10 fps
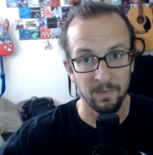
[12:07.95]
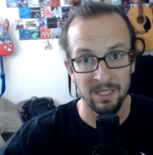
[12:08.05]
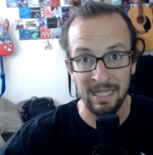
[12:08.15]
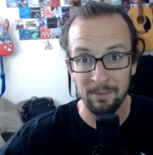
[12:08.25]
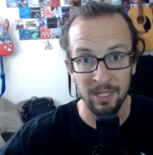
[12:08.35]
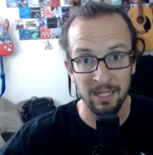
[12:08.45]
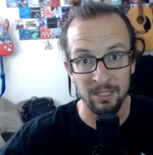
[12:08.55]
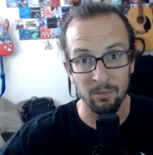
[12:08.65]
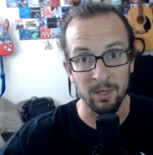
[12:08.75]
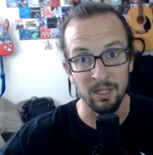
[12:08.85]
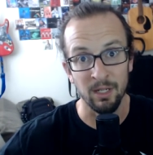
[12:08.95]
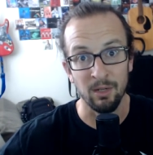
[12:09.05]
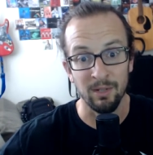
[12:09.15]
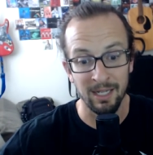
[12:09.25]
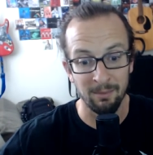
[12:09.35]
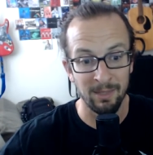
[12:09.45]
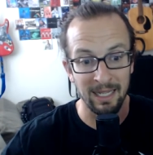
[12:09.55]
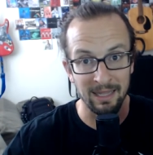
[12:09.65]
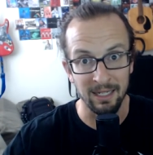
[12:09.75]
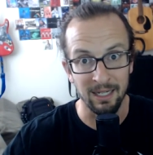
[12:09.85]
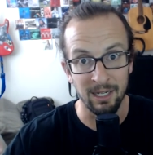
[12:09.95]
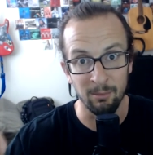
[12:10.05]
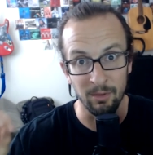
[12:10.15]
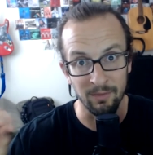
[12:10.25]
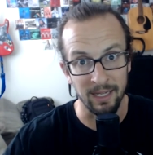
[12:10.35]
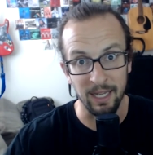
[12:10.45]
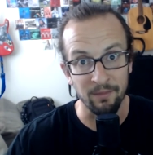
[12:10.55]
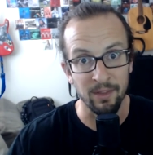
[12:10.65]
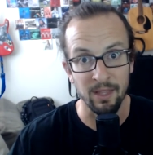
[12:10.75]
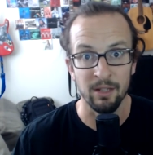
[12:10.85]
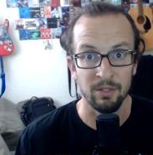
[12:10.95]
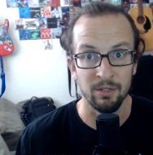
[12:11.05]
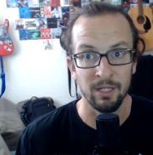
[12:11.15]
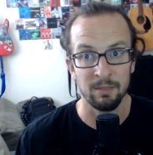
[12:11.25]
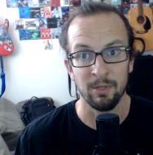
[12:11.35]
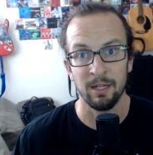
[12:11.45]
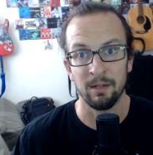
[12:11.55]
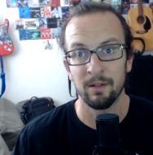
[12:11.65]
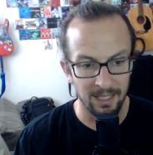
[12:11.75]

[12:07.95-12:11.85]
Snapchat is the way to go. It can be like the hub of like everything that you guys put out.